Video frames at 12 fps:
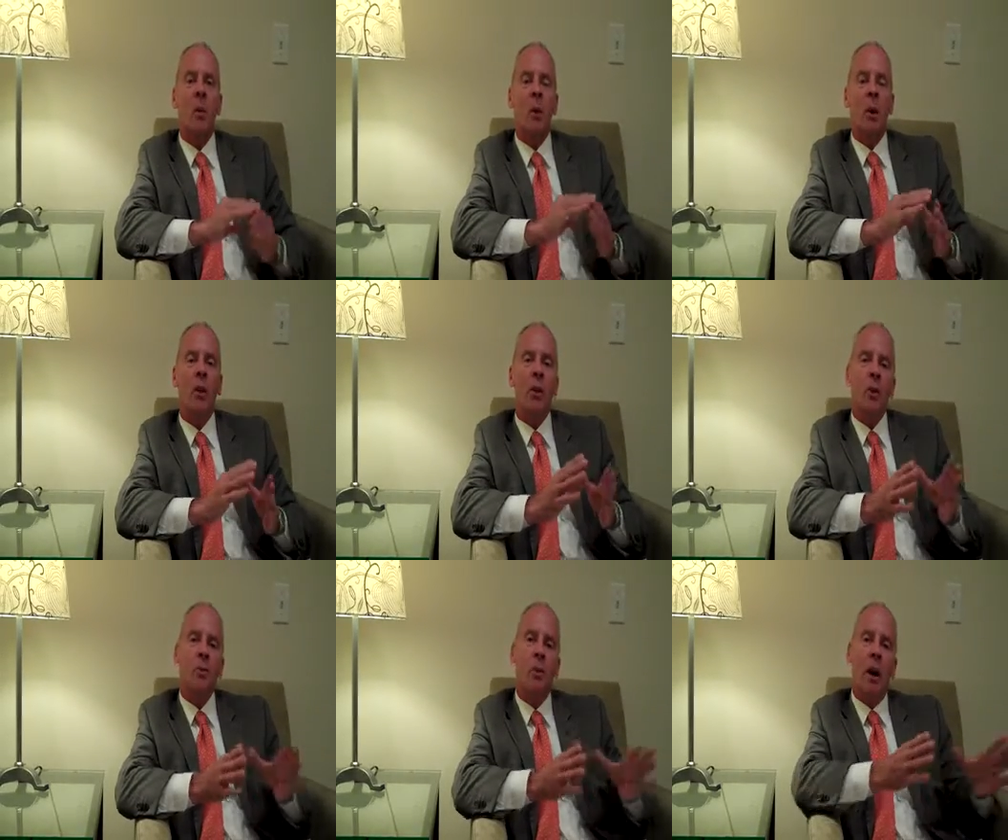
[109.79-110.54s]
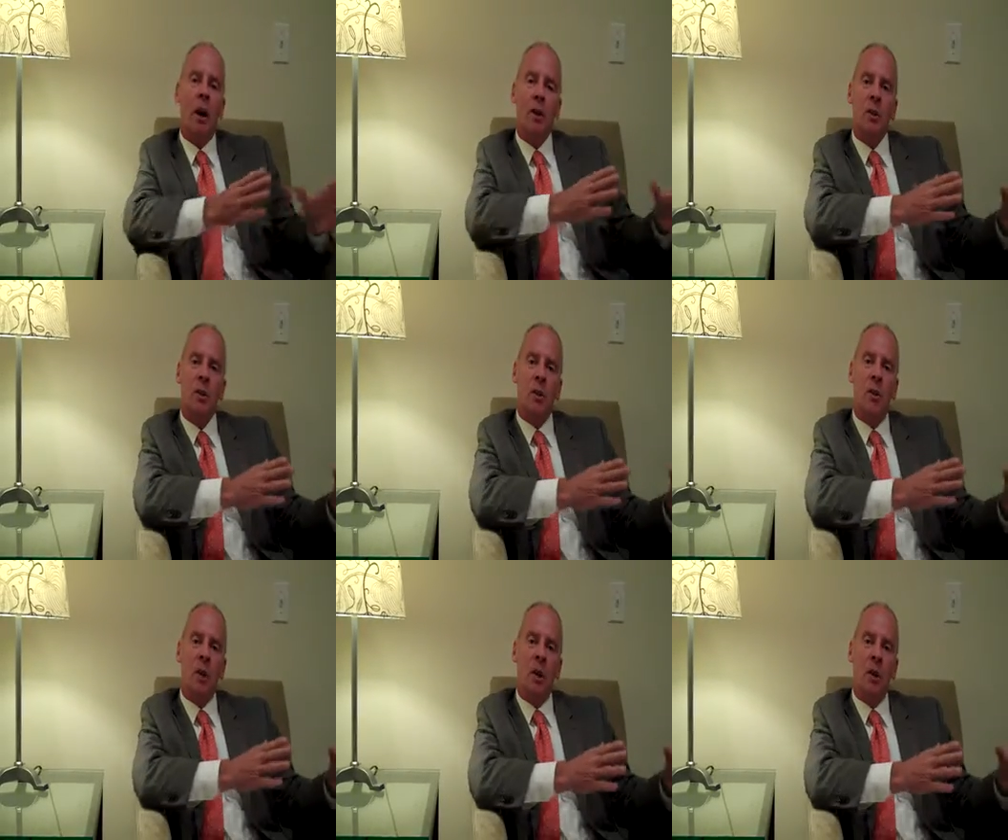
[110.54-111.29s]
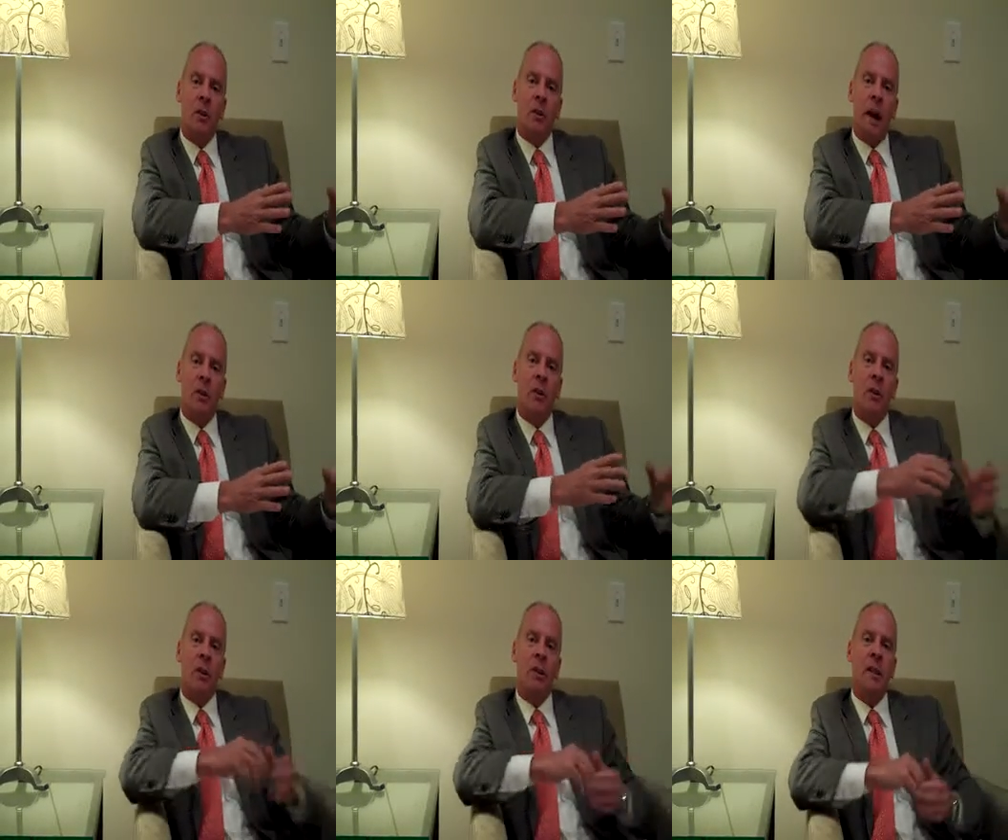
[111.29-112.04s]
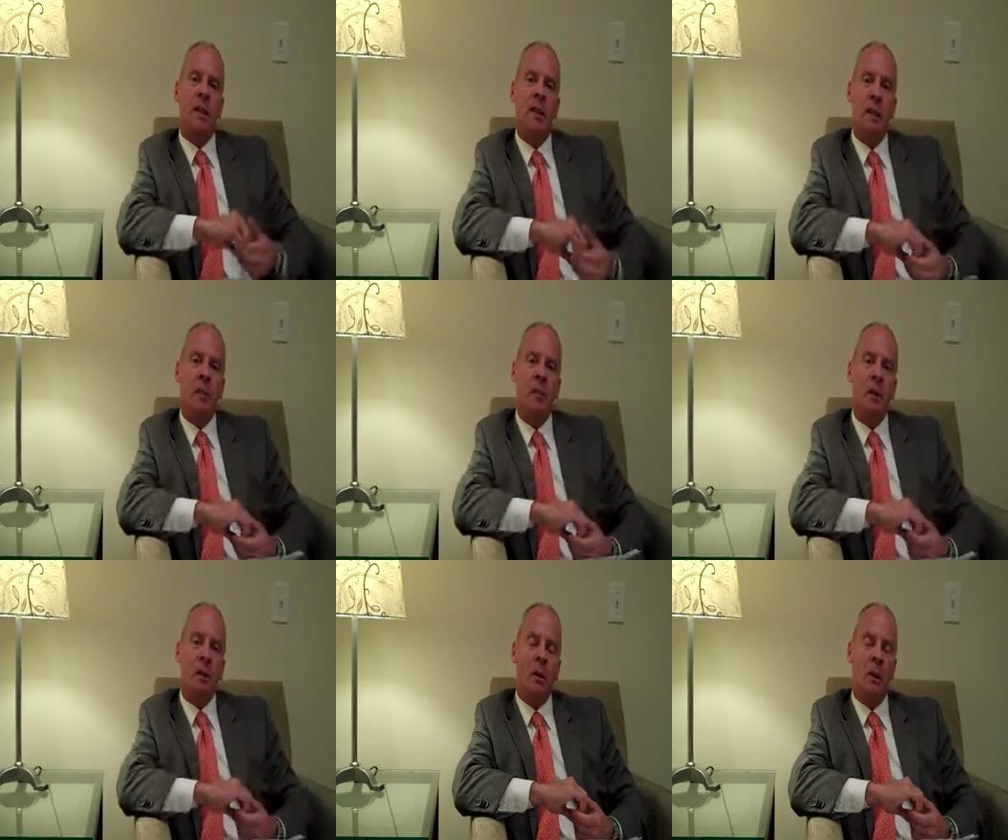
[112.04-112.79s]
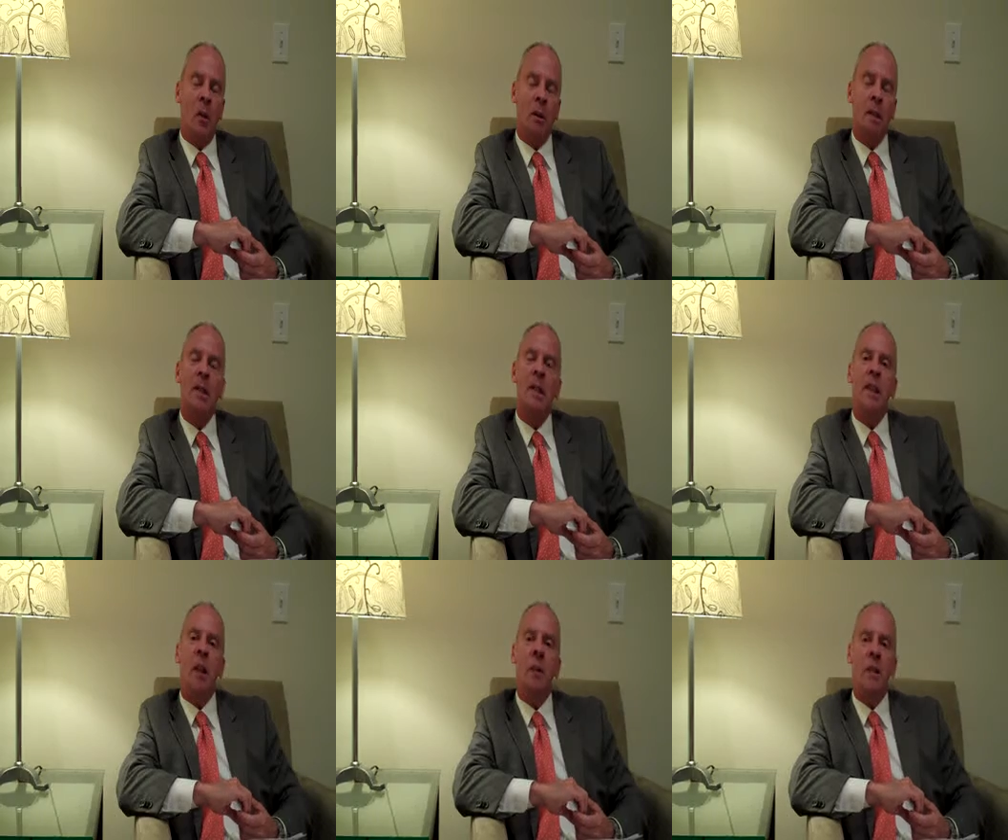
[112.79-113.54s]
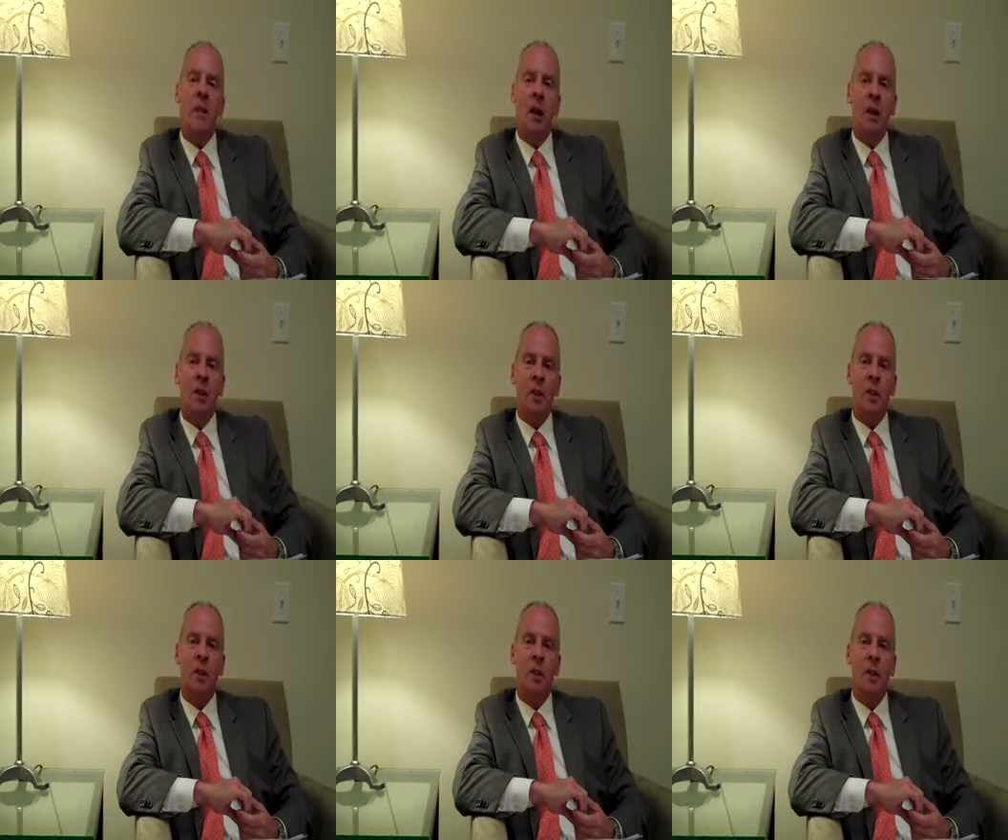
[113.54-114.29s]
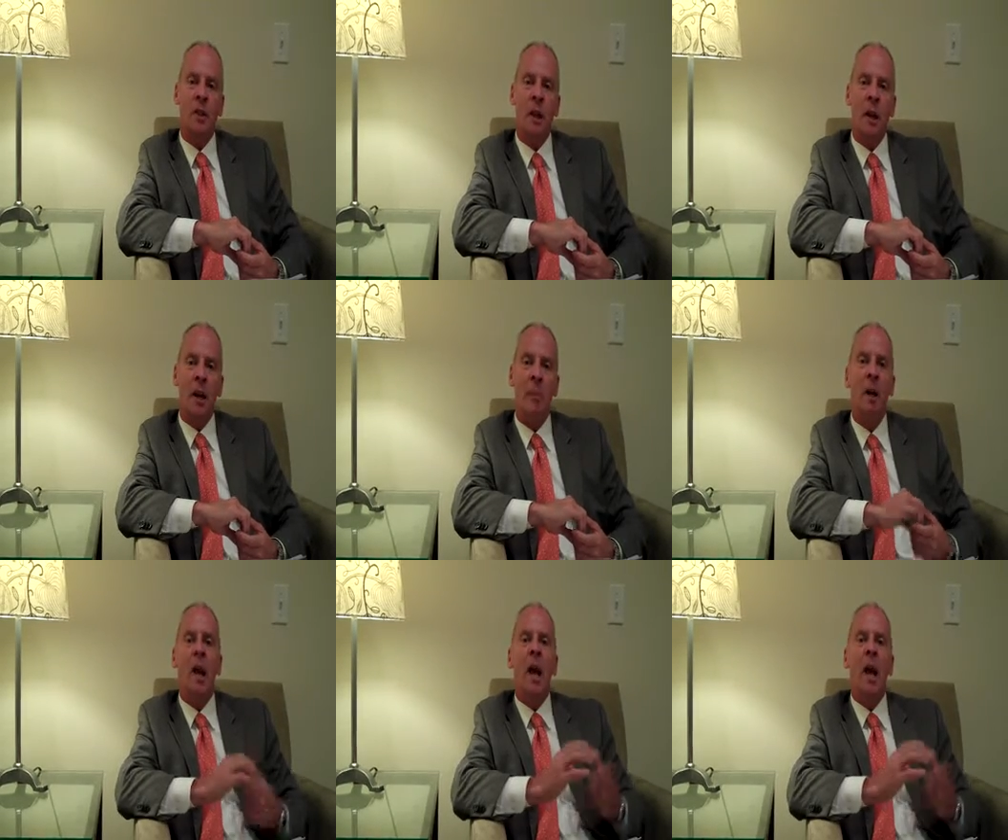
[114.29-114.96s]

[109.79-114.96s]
Well, those buyers are no longer out there in the same quantity that we saw in the springtime,